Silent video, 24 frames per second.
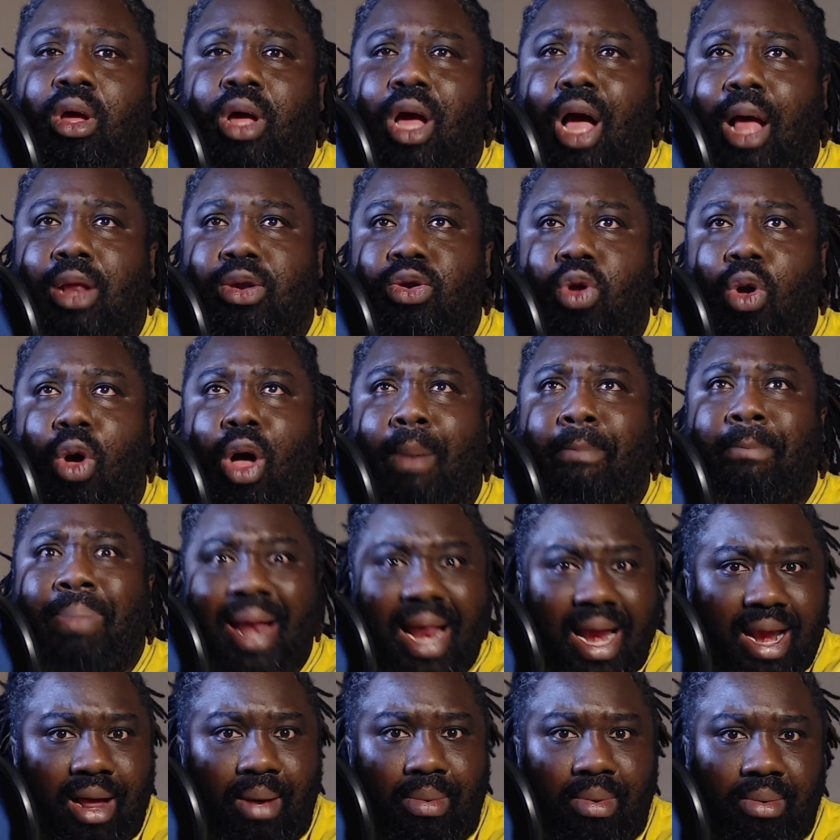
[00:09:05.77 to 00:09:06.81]
A
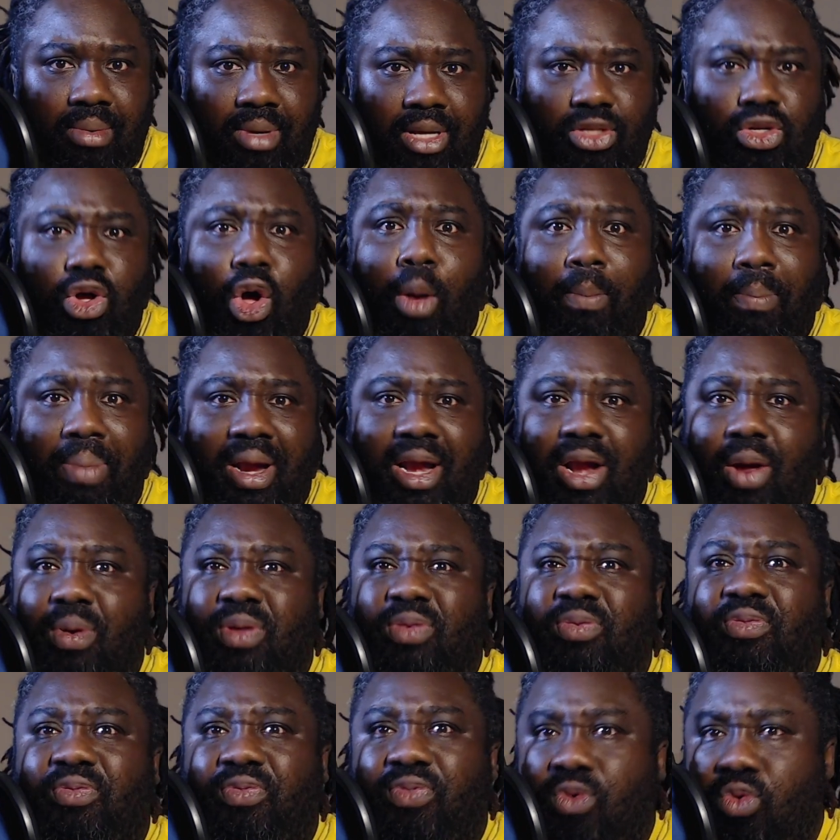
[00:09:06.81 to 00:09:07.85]
plenum. It's called plenum
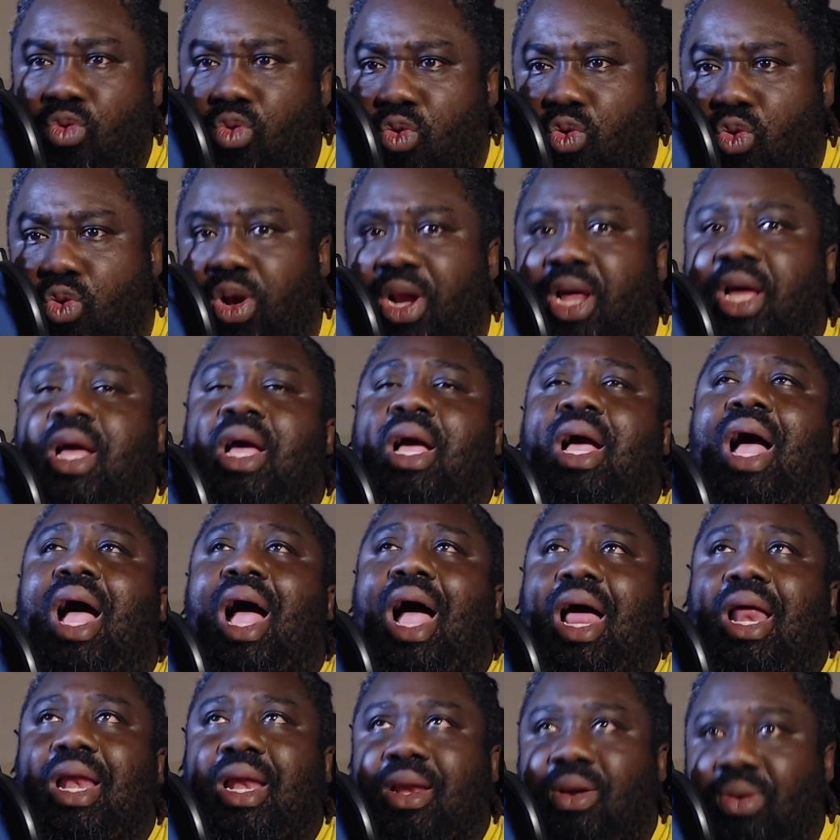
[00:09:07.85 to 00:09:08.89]
with food
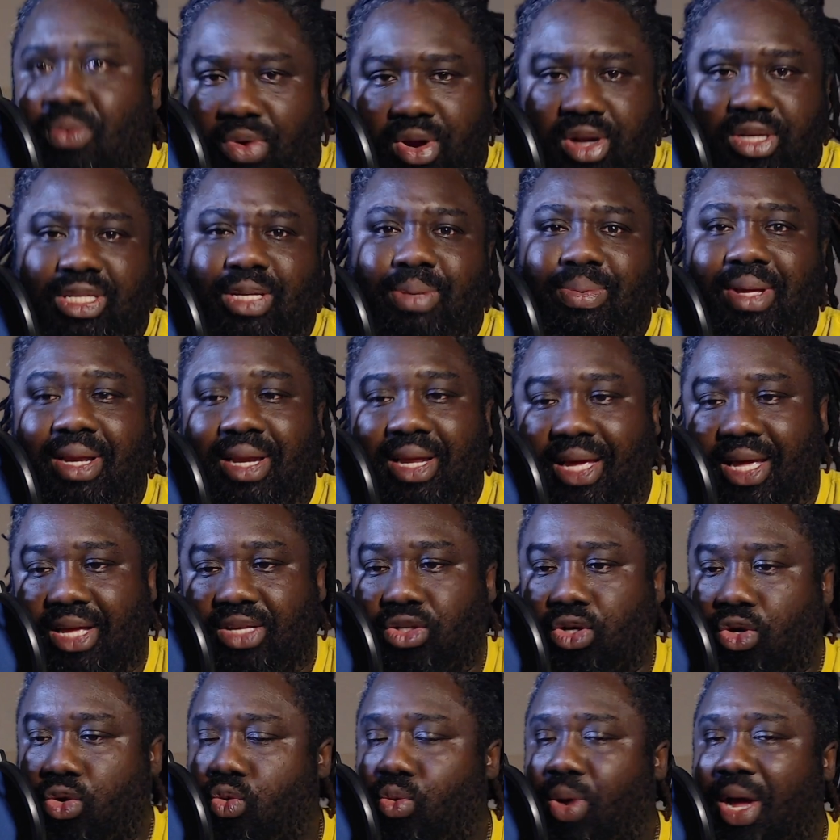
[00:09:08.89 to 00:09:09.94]
and where you sleep in the case.
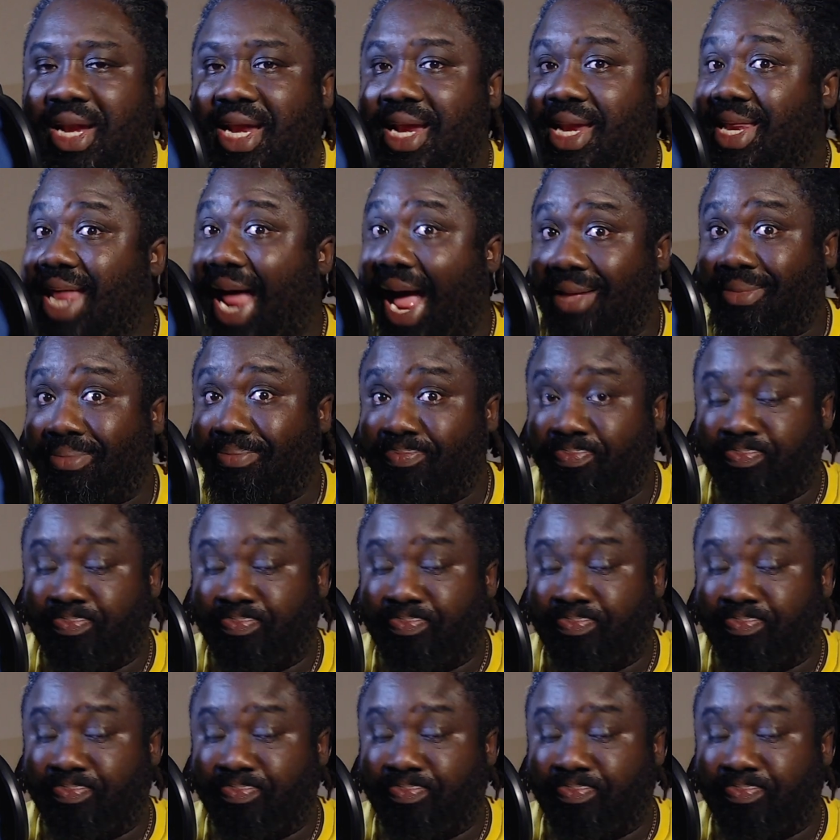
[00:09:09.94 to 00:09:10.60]
So cool, I did that.